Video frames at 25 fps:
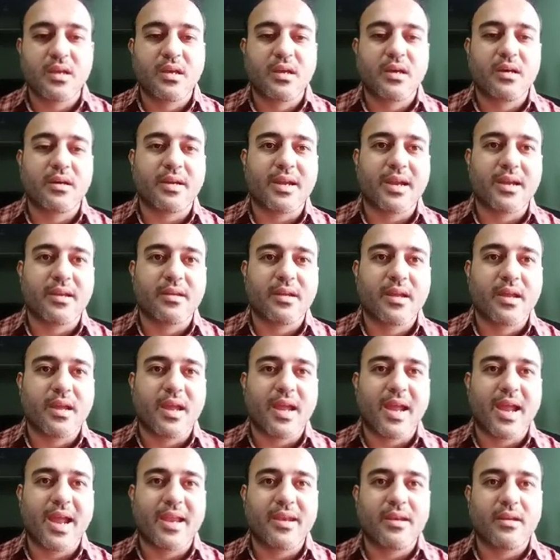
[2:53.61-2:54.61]
right,
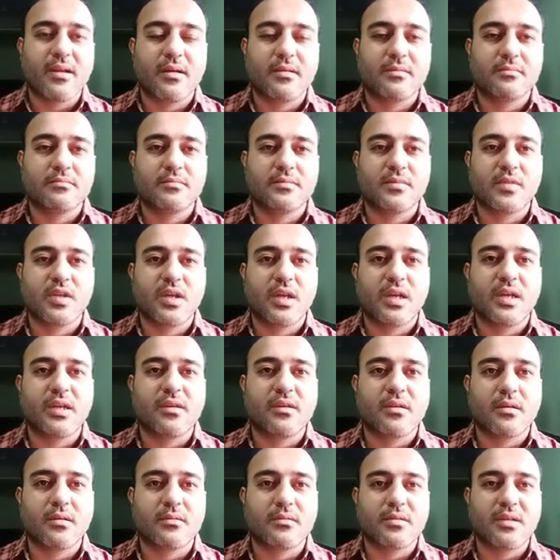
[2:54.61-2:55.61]
and
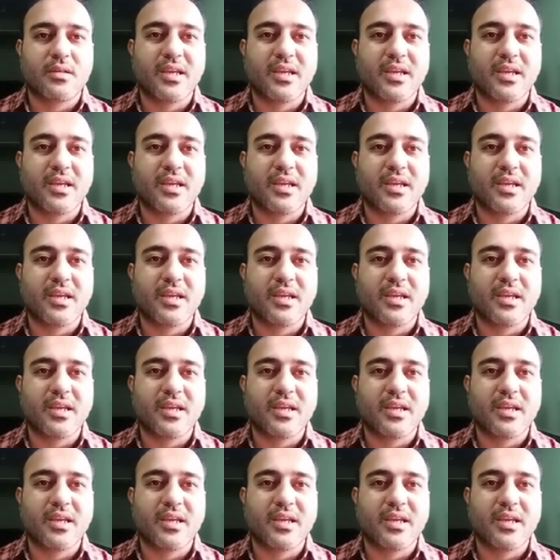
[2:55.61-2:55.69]
it